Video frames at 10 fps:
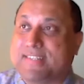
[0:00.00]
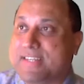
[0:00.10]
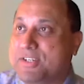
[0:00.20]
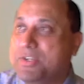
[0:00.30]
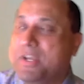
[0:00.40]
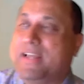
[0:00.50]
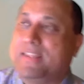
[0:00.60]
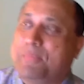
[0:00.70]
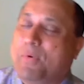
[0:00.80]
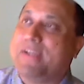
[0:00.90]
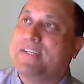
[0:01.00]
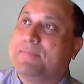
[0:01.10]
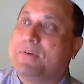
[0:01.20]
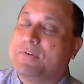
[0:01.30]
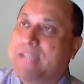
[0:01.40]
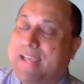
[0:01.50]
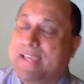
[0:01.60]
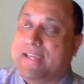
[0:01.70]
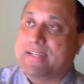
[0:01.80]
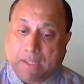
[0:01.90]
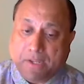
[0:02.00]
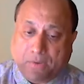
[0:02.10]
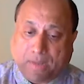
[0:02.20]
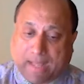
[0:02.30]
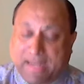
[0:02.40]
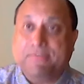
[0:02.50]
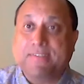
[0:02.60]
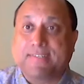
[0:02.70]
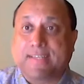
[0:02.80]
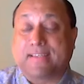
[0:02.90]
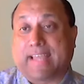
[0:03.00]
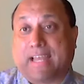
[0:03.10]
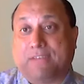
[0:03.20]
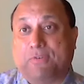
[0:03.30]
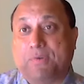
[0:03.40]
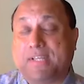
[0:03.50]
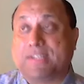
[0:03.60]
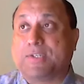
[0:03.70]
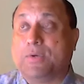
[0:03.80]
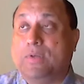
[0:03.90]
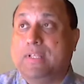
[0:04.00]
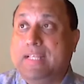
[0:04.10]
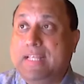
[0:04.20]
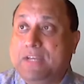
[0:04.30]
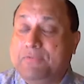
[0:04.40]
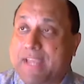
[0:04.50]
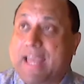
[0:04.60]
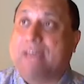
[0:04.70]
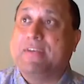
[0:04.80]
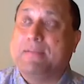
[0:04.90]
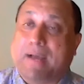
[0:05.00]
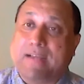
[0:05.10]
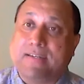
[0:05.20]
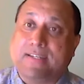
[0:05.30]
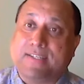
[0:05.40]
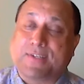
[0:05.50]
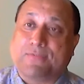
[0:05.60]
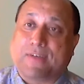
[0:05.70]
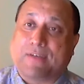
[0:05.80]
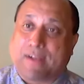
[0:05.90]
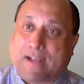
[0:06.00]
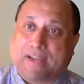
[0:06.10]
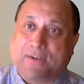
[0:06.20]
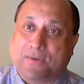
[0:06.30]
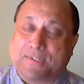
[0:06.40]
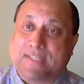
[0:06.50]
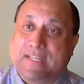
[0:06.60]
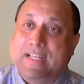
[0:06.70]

And to your other point about diet, you know, I live in Southern California, so we have an abundance of avocados.